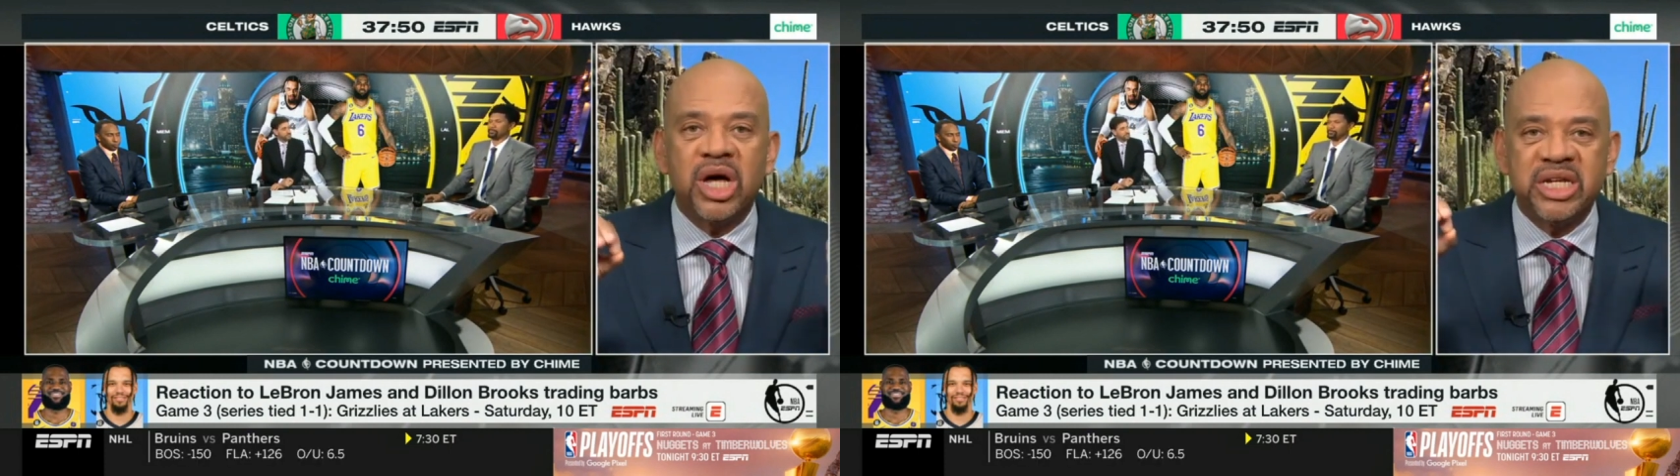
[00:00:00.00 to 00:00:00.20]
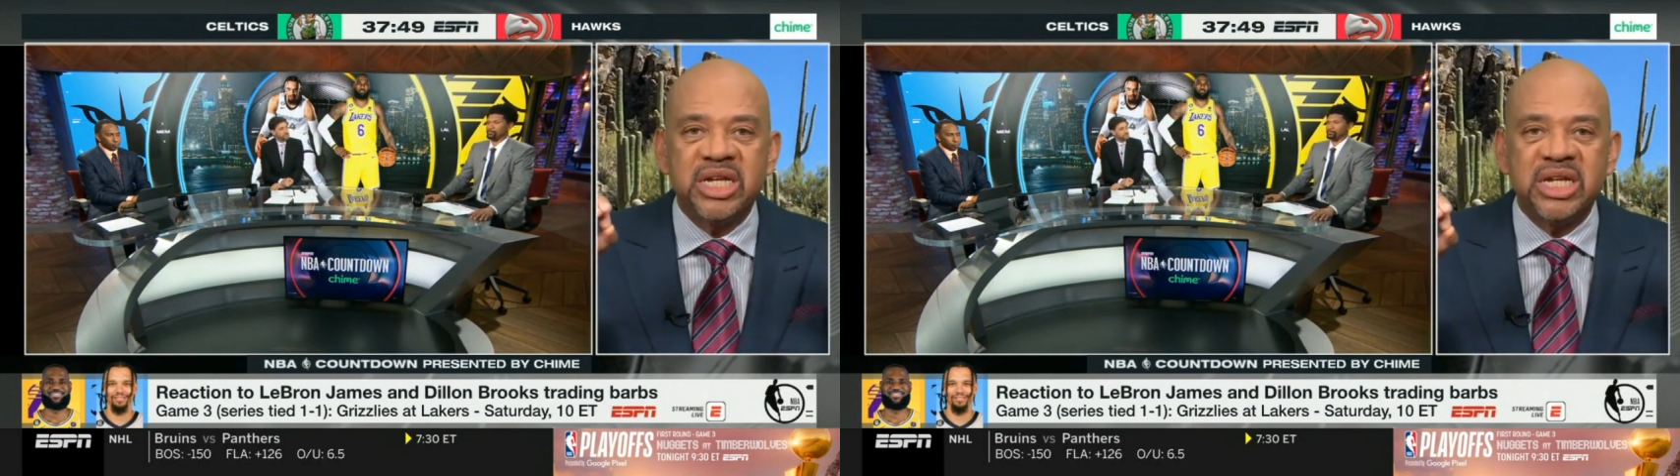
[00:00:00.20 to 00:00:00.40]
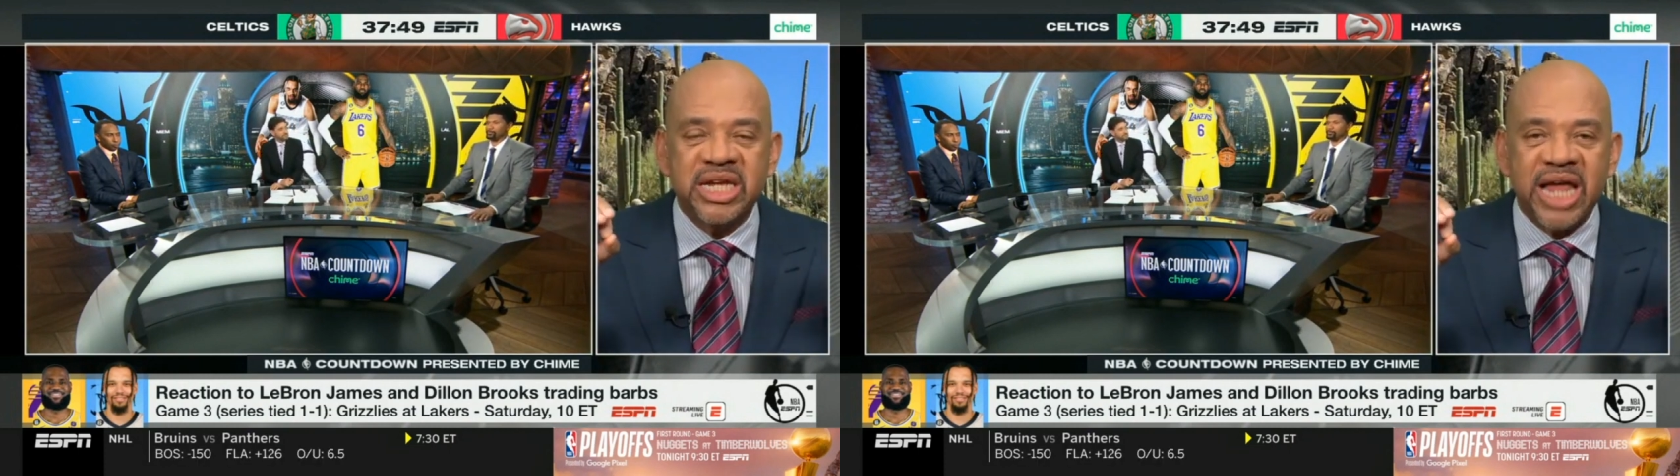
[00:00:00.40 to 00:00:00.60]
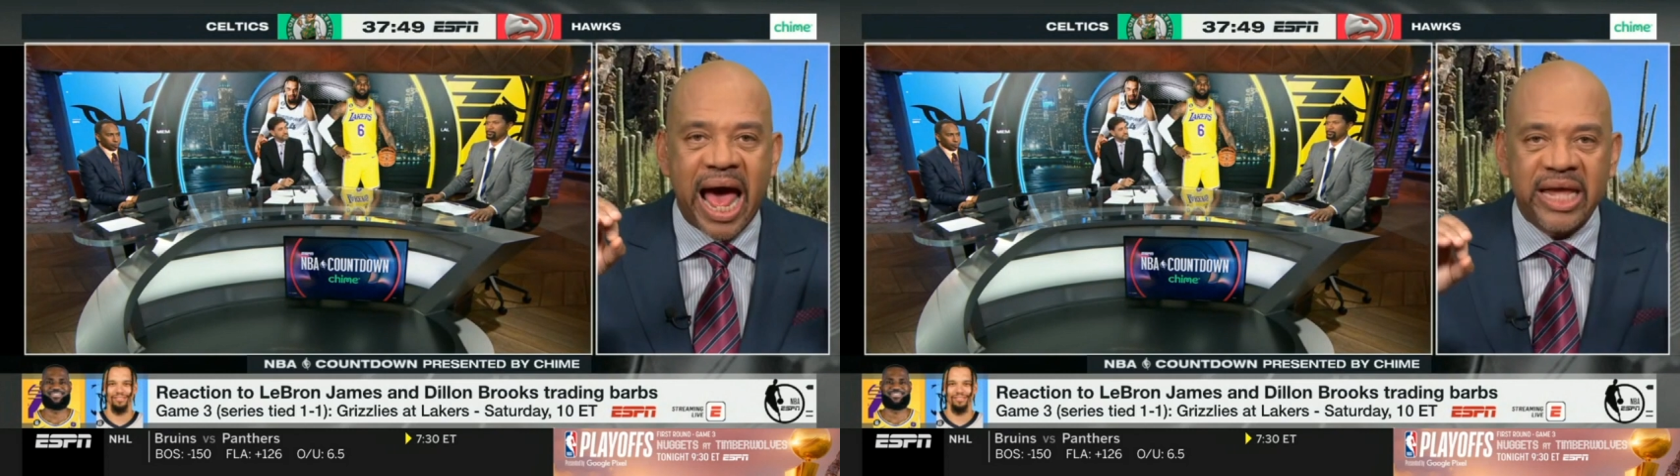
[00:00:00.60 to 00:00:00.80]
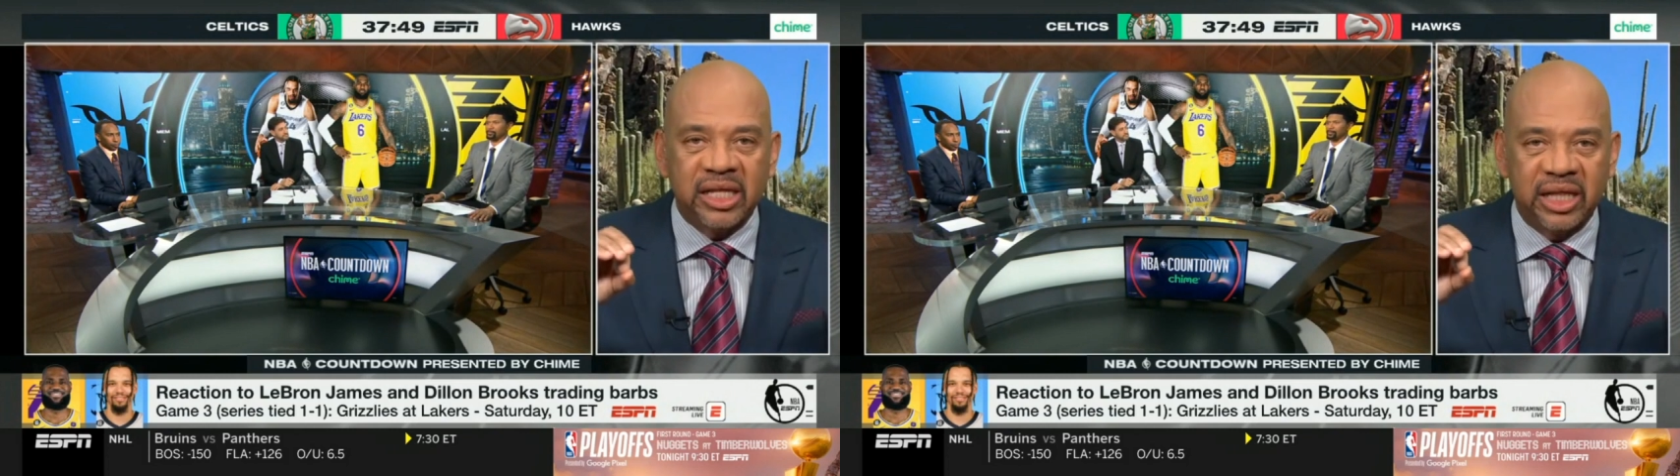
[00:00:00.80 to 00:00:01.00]

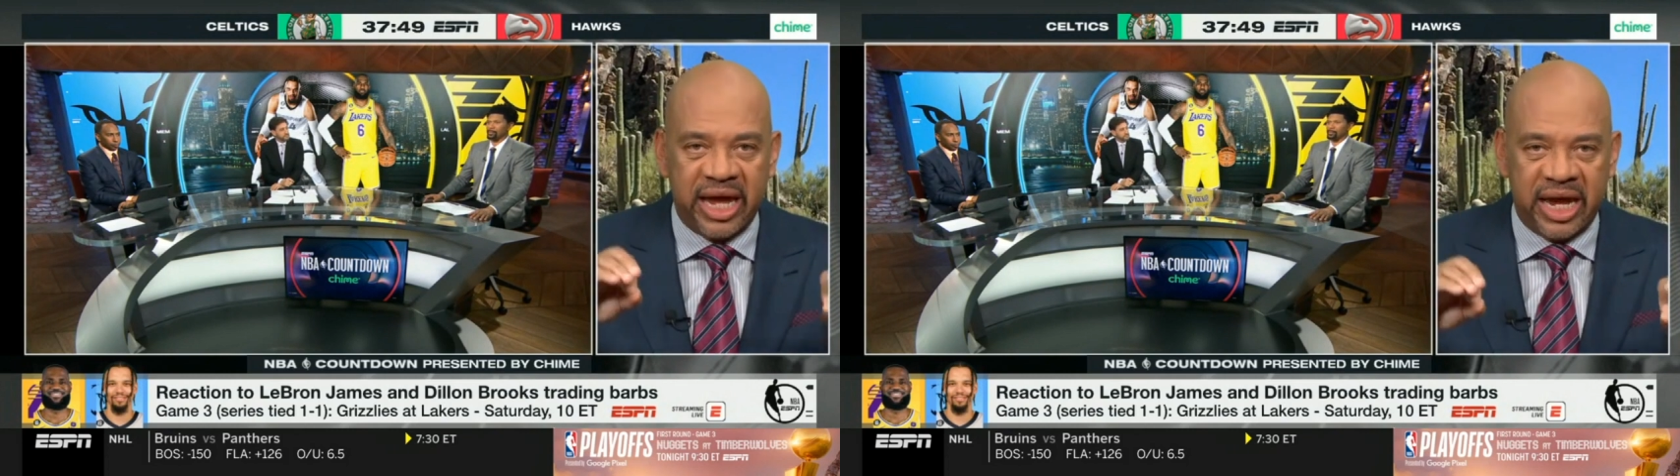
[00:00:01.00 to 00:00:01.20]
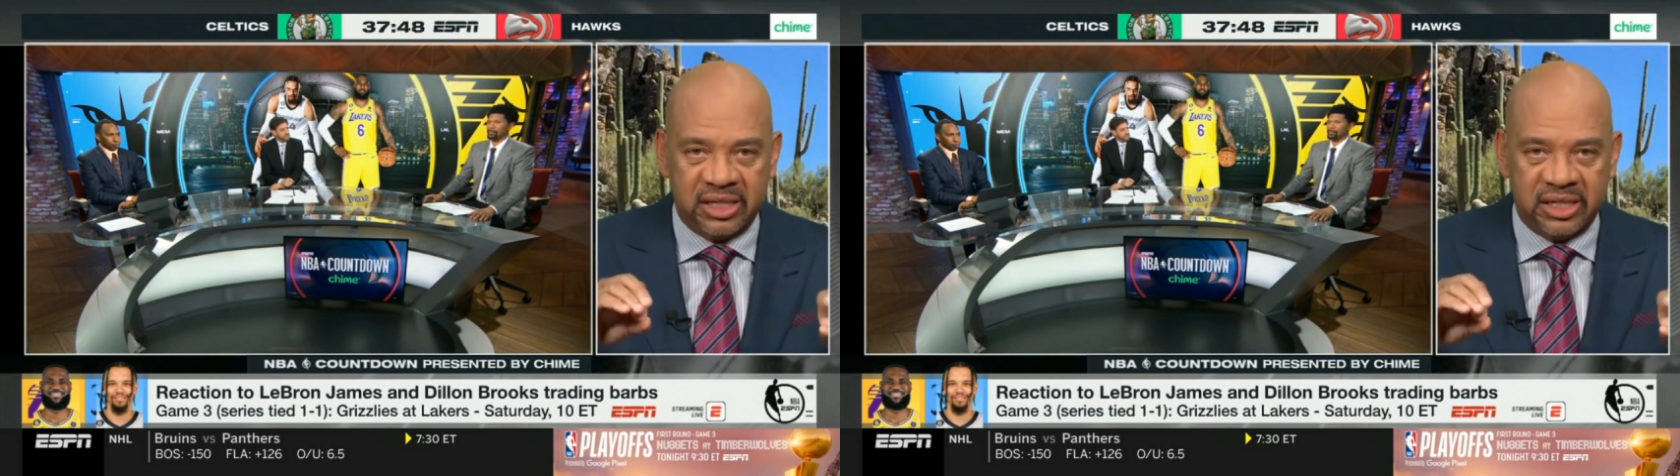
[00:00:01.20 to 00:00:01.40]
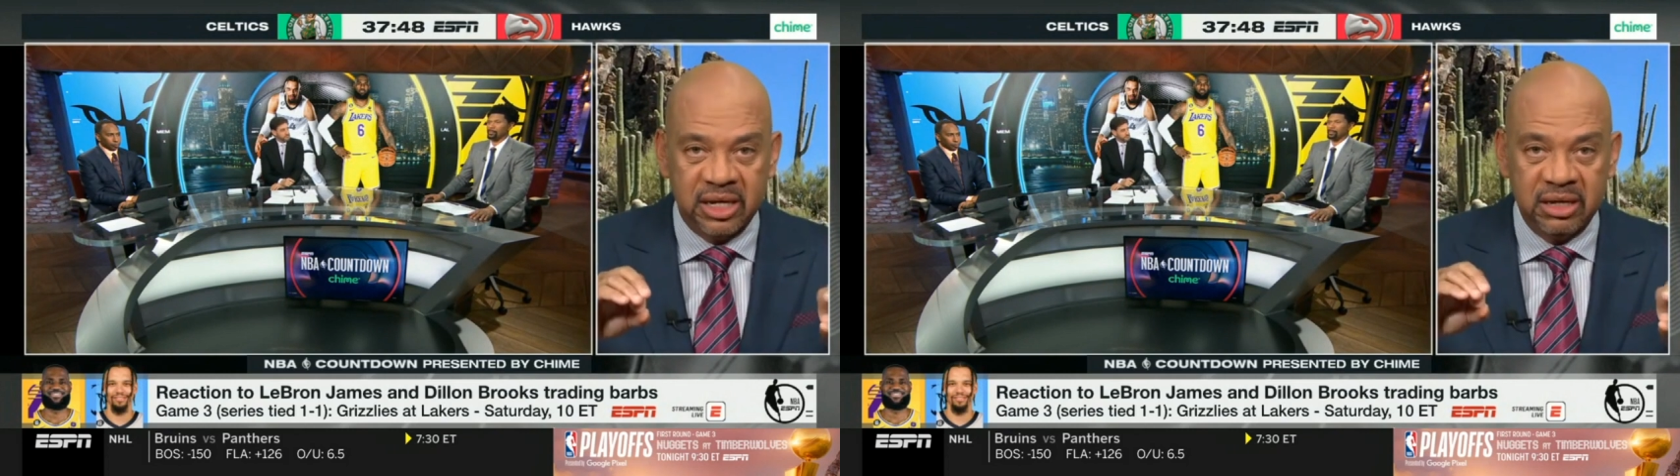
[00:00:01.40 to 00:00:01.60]
annihilate,